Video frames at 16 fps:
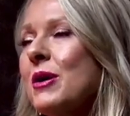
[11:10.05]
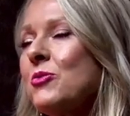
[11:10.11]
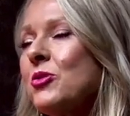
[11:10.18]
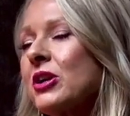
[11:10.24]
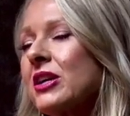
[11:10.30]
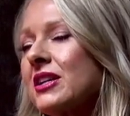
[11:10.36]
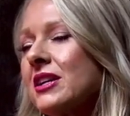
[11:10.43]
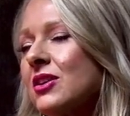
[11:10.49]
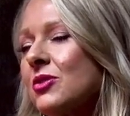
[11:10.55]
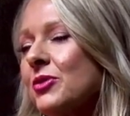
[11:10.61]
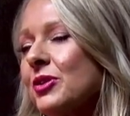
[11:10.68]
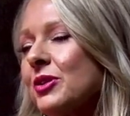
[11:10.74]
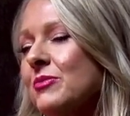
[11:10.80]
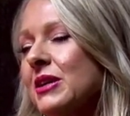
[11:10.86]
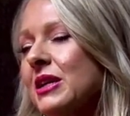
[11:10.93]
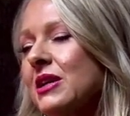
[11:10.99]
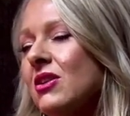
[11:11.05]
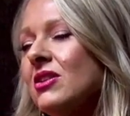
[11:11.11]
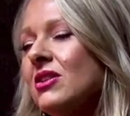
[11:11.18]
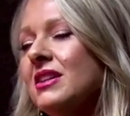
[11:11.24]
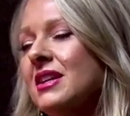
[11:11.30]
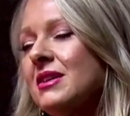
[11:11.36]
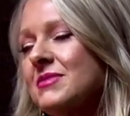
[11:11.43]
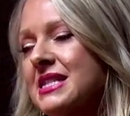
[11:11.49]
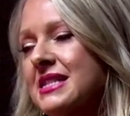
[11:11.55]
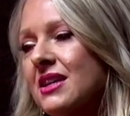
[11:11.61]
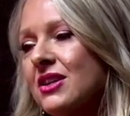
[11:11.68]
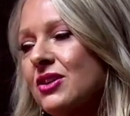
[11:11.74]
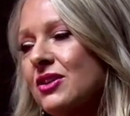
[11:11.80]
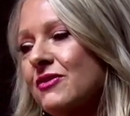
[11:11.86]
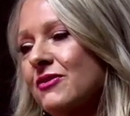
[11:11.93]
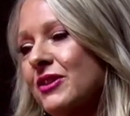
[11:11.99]
I'm working on a really big goal and I'm a
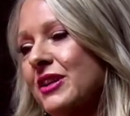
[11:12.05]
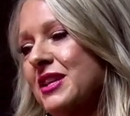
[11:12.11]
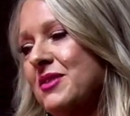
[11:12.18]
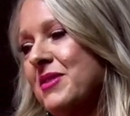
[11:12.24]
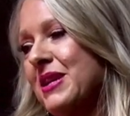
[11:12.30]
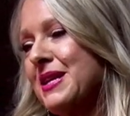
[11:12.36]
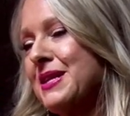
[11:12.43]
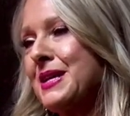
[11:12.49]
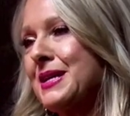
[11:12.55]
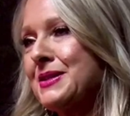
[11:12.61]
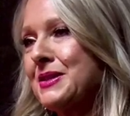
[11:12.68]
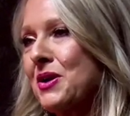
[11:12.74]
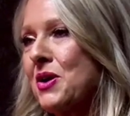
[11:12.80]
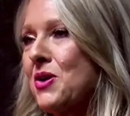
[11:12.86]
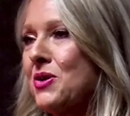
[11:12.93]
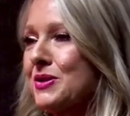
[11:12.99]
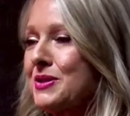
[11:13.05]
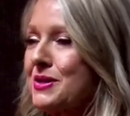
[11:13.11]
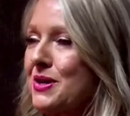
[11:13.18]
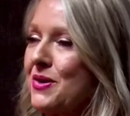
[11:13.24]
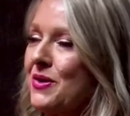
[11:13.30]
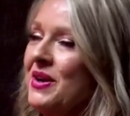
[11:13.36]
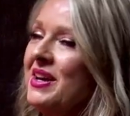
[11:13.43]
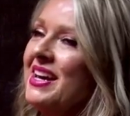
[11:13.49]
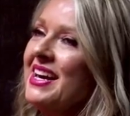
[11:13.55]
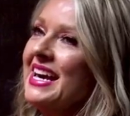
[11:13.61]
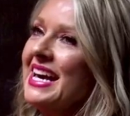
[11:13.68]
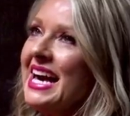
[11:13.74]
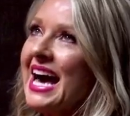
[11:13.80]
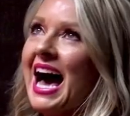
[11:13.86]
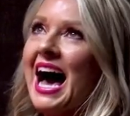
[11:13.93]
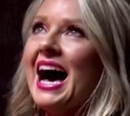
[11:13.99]
sucker for anybody that has a goal. So
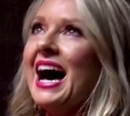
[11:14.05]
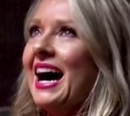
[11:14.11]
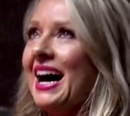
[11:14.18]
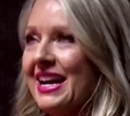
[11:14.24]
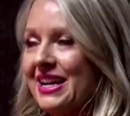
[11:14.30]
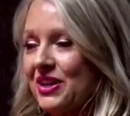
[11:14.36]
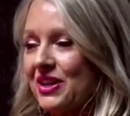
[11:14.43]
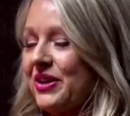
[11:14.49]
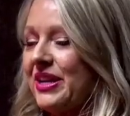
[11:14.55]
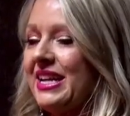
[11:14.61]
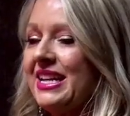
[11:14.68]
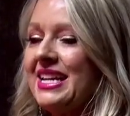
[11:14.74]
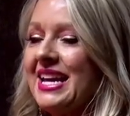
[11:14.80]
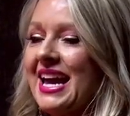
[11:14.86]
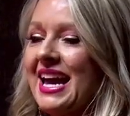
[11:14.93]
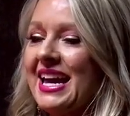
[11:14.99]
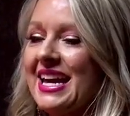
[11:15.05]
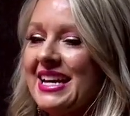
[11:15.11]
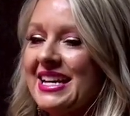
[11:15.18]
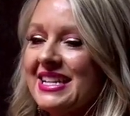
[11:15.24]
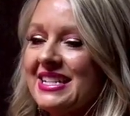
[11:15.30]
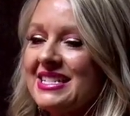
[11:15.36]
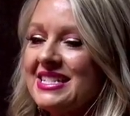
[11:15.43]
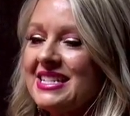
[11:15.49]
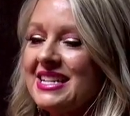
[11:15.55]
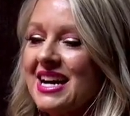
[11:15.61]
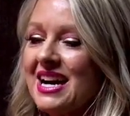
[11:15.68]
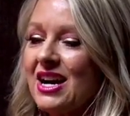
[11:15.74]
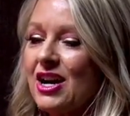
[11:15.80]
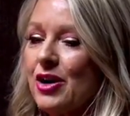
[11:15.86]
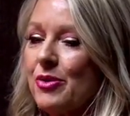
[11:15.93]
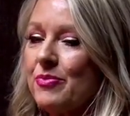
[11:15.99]
I agreed, and
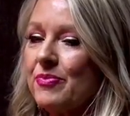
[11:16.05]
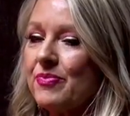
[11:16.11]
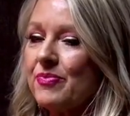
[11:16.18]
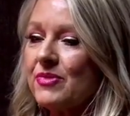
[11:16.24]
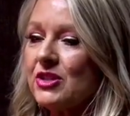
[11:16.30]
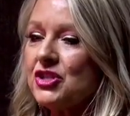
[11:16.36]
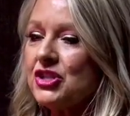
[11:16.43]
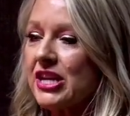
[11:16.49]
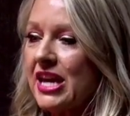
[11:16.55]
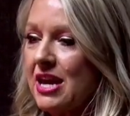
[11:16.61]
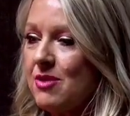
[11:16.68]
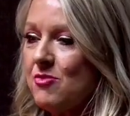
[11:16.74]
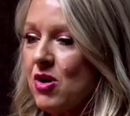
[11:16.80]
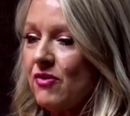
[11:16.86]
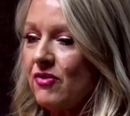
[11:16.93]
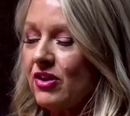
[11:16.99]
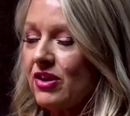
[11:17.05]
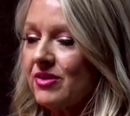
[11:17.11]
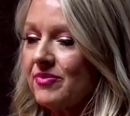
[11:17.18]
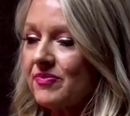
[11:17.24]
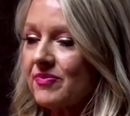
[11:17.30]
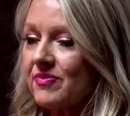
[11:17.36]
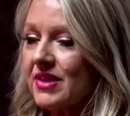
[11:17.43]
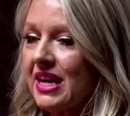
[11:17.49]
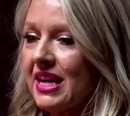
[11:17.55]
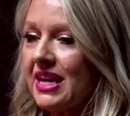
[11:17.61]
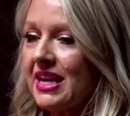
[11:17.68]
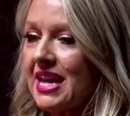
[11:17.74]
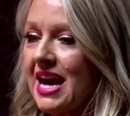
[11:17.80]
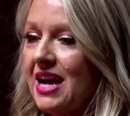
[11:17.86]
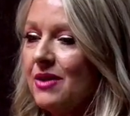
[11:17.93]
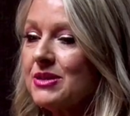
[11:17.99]
um, she came over,
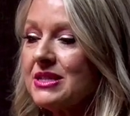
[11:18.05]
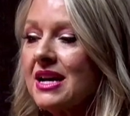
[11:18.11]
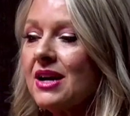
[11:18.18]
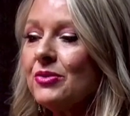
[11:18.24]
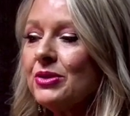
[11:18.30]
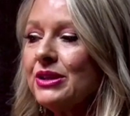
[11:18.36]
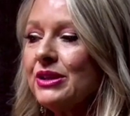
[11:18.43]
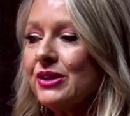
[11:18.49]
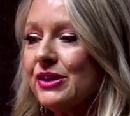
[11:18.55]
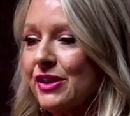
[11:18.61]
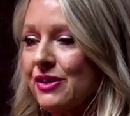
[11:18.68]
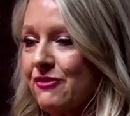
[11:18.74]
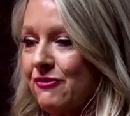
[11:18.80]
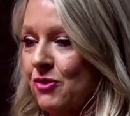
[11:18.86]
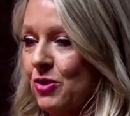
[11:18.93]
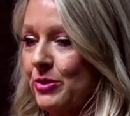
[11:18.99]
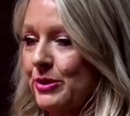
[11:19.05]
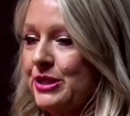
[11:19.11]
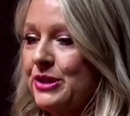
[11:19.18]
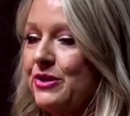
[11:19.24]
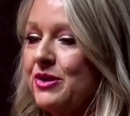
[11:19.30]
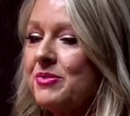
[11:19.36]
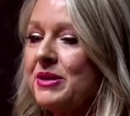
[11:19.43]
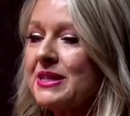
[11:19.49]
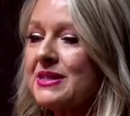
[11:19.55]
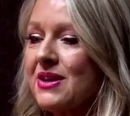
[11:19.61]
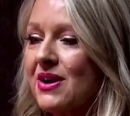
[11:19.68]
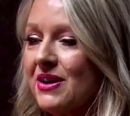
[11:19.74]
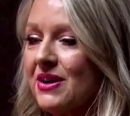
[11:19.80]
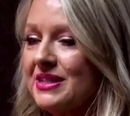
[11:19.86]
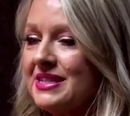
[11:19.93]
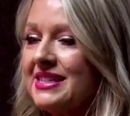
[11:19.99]
and I was not really looking forward to it because
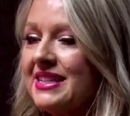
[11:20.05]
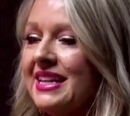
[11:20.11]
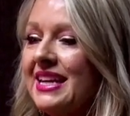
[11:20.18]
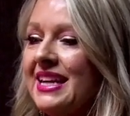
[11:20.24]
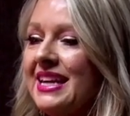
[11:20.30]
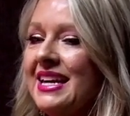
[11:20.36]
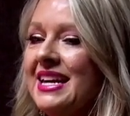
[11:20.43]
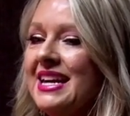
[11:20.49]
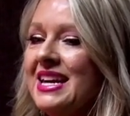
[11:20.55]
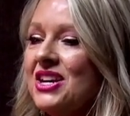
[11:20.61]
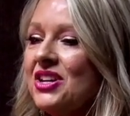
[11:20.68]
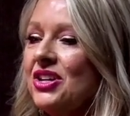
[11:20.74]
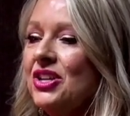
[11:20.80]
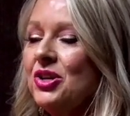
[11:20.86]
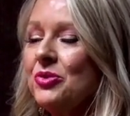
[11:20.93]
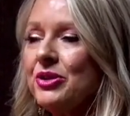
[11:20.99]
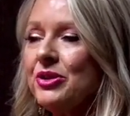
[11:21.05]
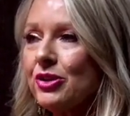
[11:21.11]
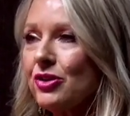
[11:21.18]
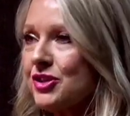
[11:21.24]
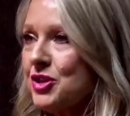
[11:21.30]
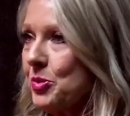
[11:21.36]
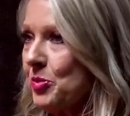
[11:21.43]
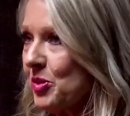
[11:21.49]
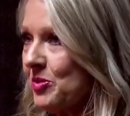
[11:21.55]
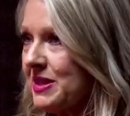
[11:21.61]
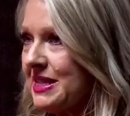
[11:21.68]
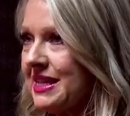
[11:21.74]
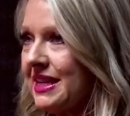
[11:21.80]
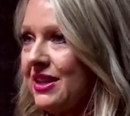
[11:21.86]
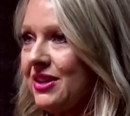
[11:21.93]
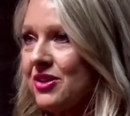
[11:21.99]
honestly, you know, when you're super
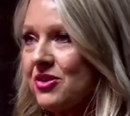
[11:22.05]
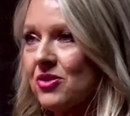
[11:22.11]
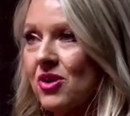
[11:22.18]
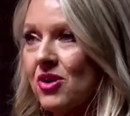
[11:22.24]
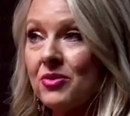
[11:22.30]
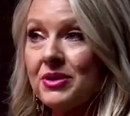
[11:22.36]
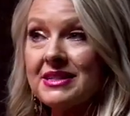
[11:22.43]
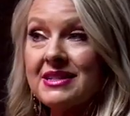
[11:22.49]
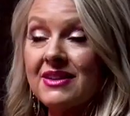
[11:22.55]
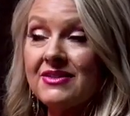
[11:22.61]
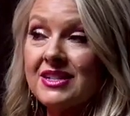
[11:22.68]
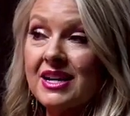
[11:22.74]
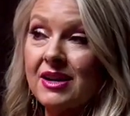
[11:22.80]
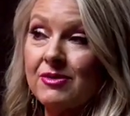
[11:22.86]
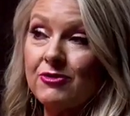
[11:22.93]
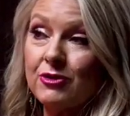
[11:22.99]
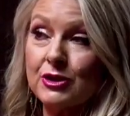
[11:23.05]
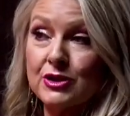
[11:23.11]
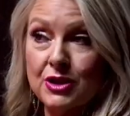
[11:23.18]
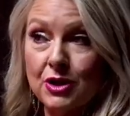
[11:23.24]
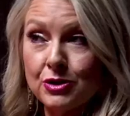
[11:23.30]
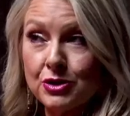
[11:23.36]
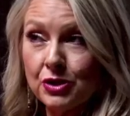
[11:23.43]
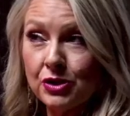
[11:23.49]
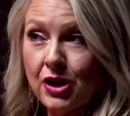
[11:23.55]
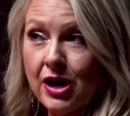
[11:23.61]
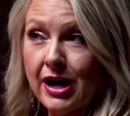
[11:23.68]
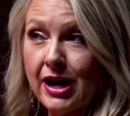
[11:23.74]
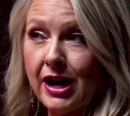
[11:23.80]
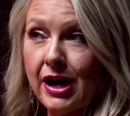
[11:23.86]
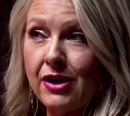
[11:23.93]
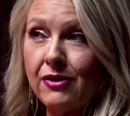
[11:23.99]
busy, you don't always have time for a social
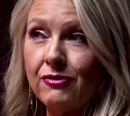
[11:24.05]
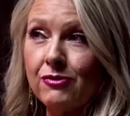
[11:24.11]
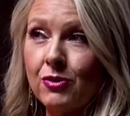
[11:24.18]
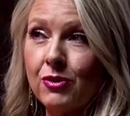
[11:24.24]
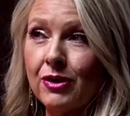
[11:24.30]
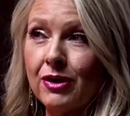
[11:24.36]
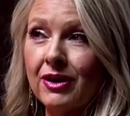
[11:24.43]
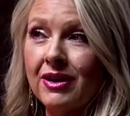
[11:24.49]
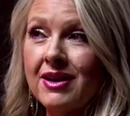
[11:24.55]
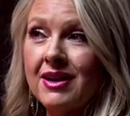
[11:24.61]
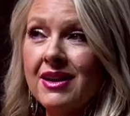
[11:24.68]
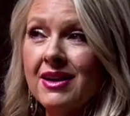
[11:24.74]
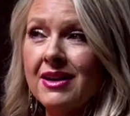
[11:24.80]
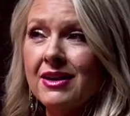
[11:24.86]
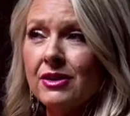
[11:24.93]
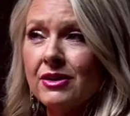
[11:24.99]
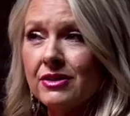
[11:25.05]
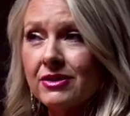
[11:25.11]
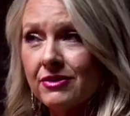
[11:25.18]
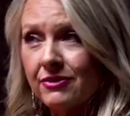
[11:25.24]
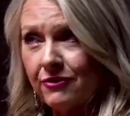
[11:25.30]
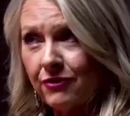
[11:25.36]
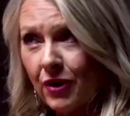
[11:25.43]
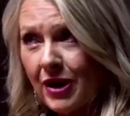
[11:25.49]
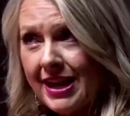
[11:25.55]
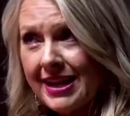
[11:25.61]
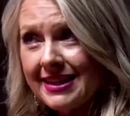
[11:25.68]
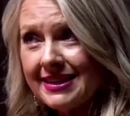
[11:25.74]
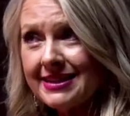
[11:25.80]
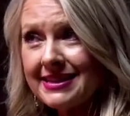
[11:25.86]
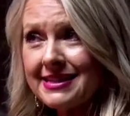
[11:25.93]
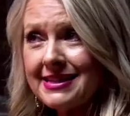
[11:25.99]
life or
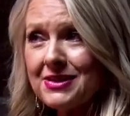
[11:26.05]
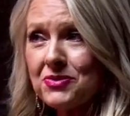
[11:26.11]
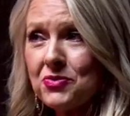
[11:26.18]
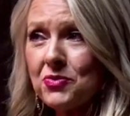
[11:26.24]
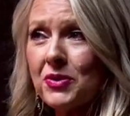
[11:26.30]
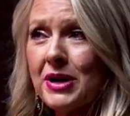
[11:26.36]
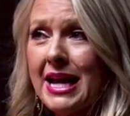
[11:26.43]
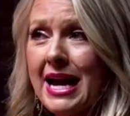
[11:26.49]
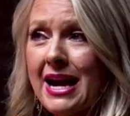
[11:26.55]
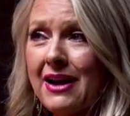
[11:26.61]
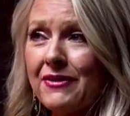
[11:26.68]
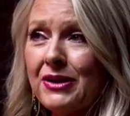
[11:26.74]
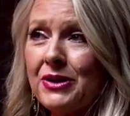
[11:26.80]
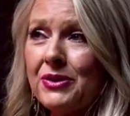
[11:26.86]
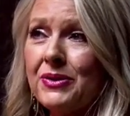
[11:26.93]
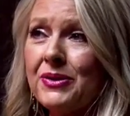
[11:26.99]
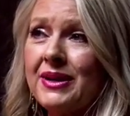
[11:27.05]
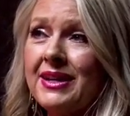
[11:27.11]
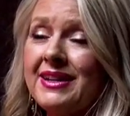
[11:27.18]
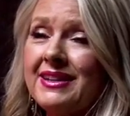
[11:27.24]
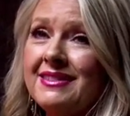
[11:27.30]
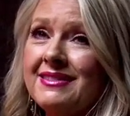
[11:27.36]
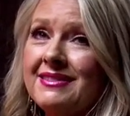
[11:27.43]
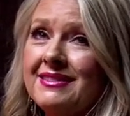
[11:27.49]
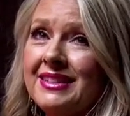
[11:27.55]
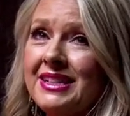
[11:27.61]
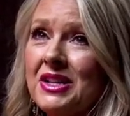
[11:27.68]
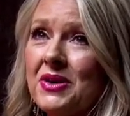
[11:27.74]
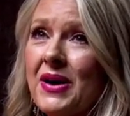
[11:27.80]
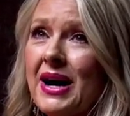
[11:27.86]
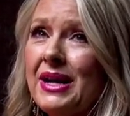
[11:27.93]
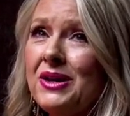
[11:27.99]
friends, what have you. And, you
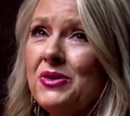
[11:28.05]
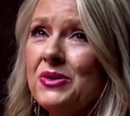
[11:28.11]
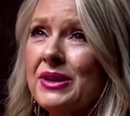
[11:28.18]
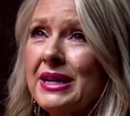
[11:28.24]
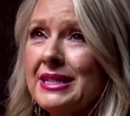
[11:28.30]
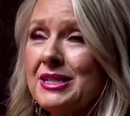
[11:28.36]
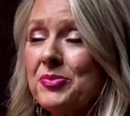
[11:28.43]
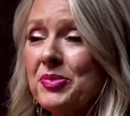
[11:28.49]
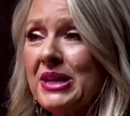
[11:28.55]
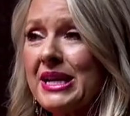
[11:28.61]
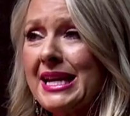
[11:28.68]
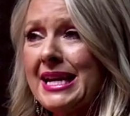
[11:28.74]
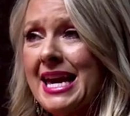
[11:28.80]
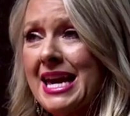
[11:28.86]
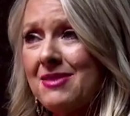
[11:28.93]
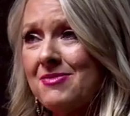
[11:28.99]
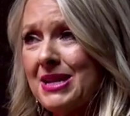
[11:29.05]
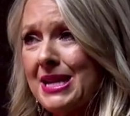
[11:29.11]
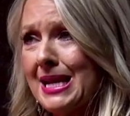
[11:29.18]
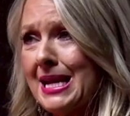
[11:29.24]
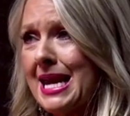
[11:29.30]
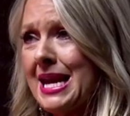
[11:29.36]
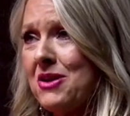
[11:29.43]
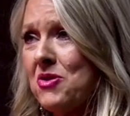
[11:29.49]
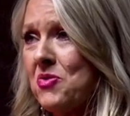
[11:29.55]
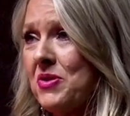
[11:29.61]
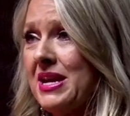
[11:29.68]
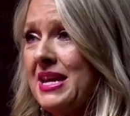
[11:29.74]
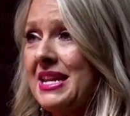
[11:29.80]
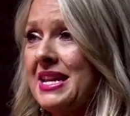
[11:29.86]
know, I don't like to play a game that I can't win.